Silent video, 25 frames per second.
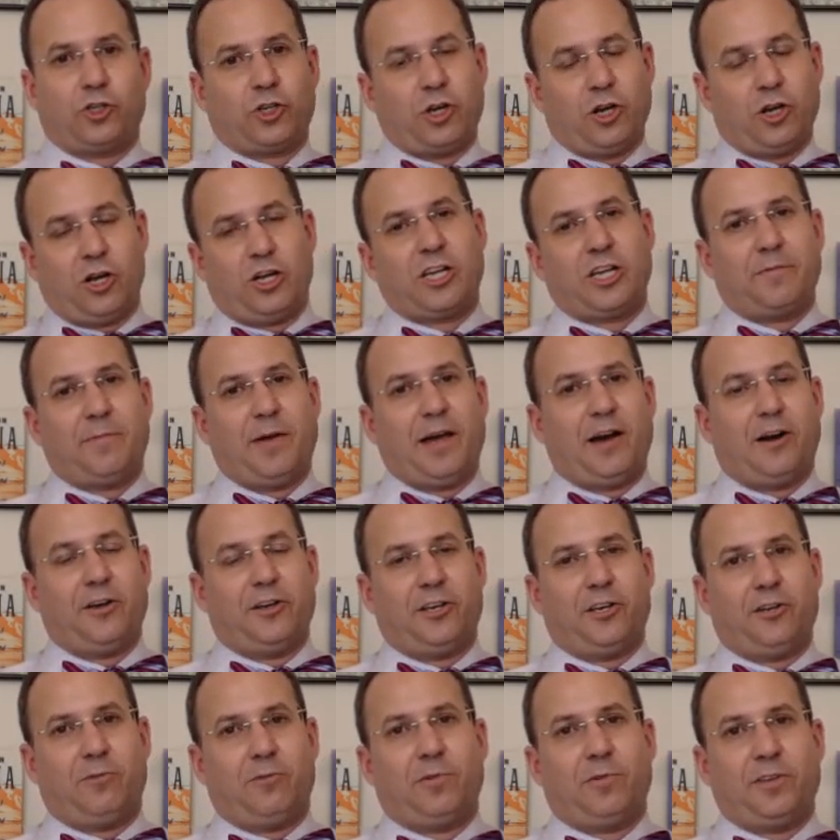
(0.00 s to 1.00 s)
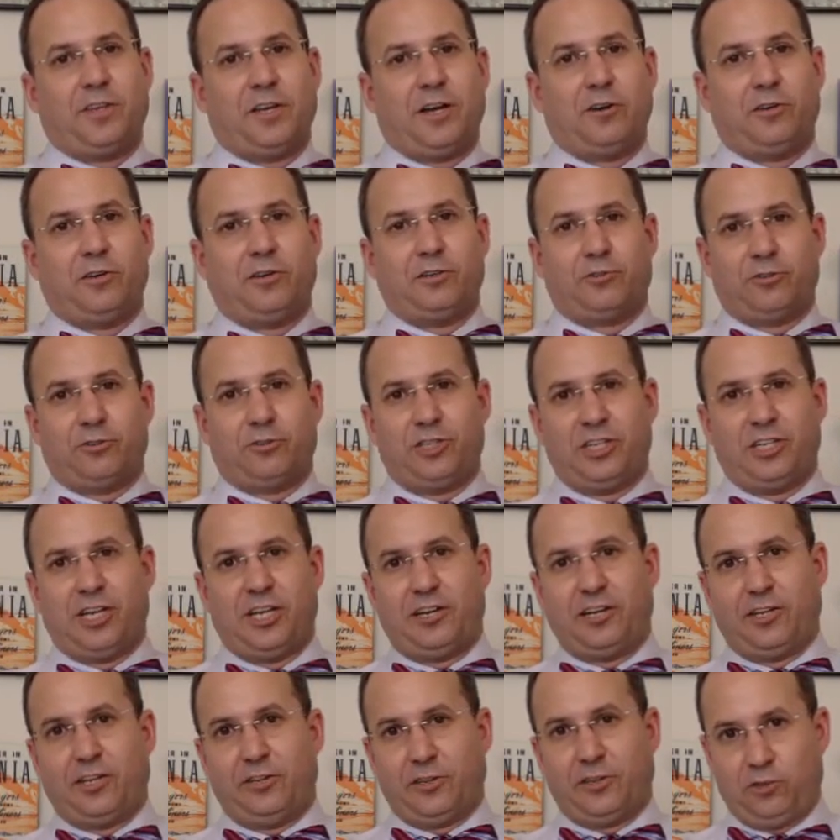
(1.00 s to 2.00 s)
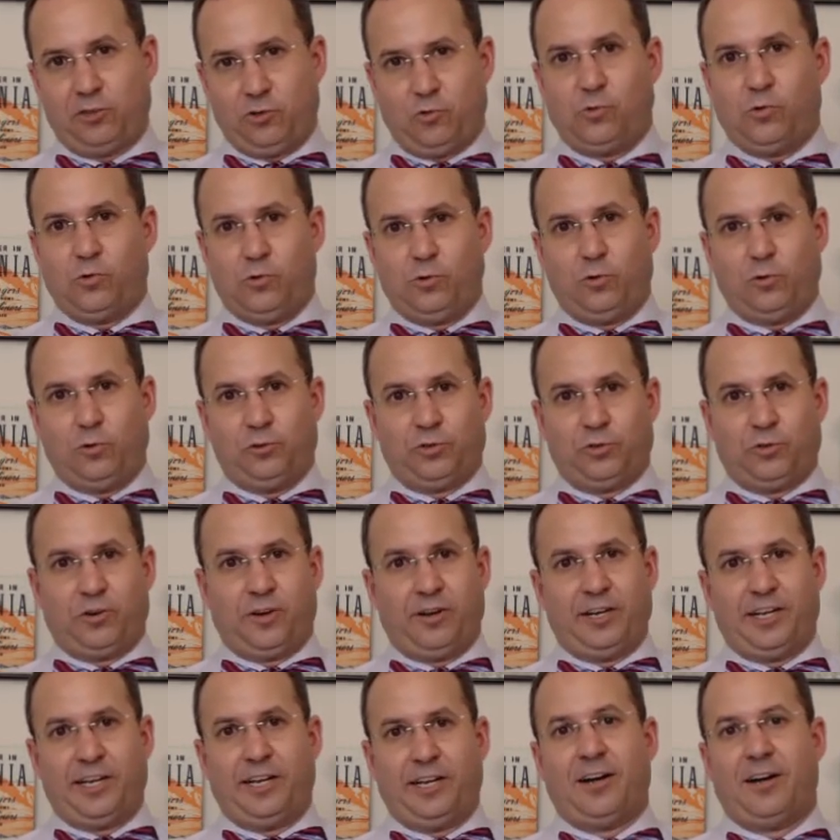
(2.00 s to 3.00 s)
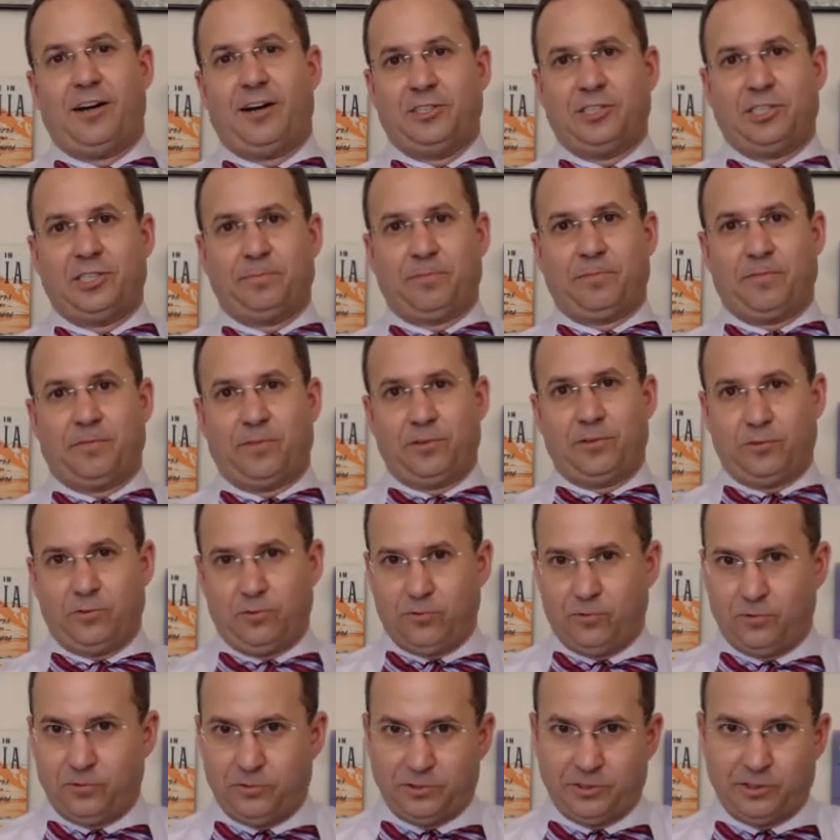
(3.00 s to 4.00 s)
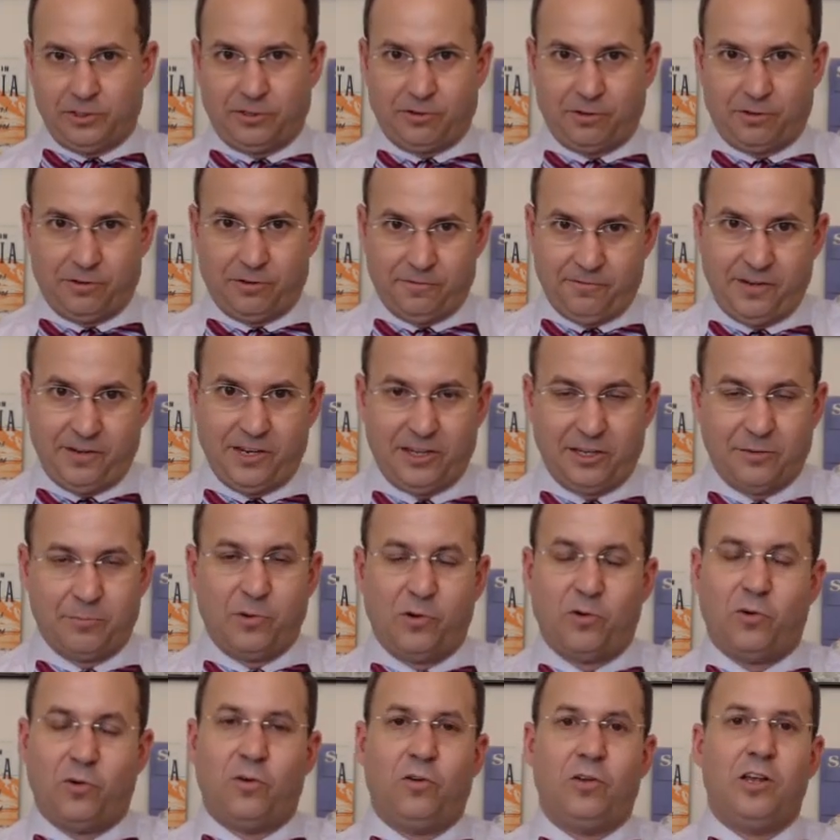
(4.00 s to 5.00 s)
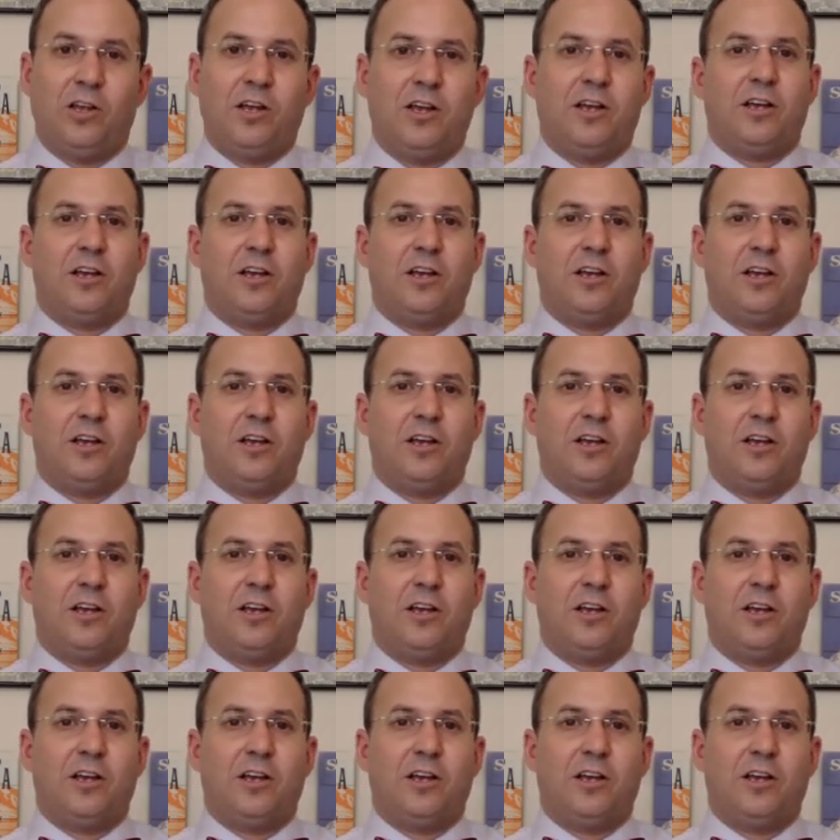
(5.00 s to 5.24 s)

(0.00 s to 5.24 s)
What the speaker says: talk about it without understanding the tools or any concept of the tools that are available,